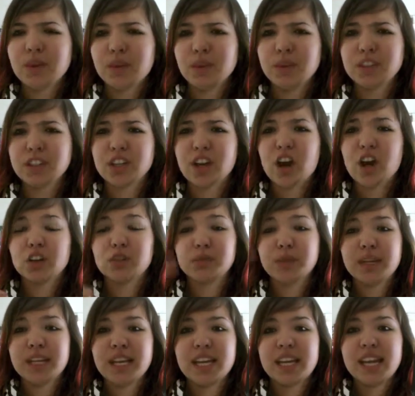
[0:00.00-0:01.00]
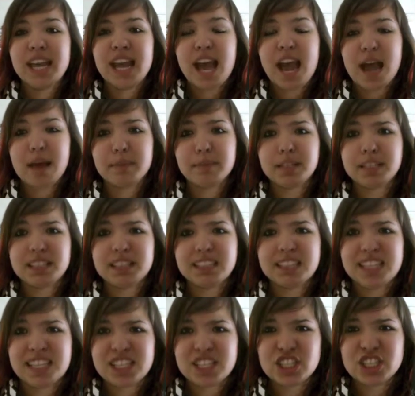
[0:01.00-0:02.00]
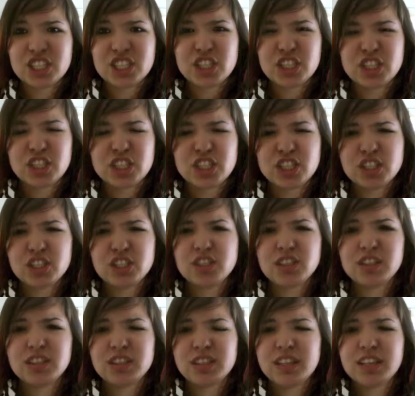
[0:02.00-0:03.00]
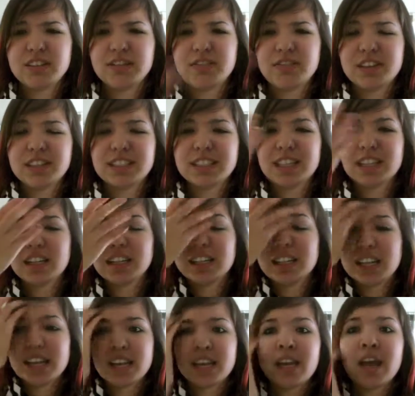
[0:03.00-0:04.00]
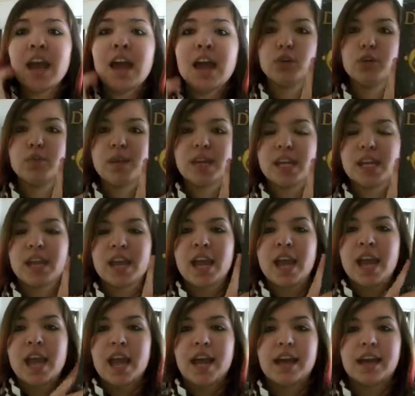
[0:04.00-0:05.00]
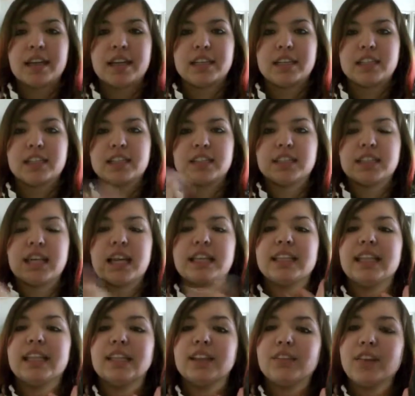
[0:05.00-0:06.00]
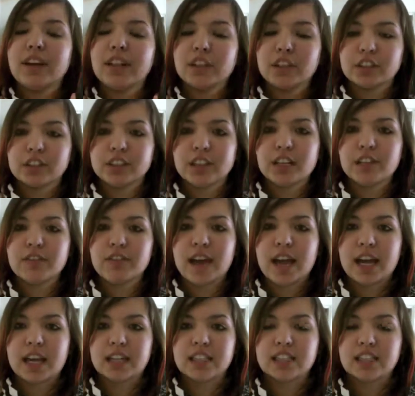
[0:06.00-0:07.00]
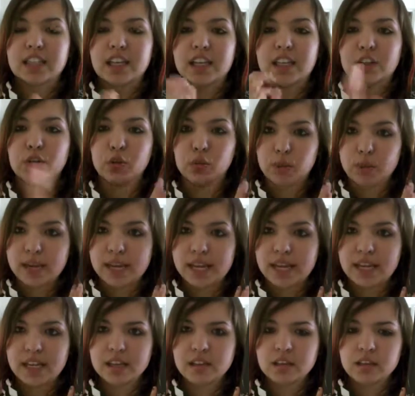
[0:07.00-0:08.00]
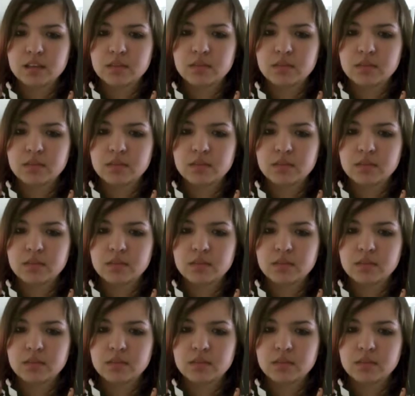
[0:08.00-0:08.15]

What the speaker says: what's it called, rehabilitation facility. Ruby has identified herself as a green,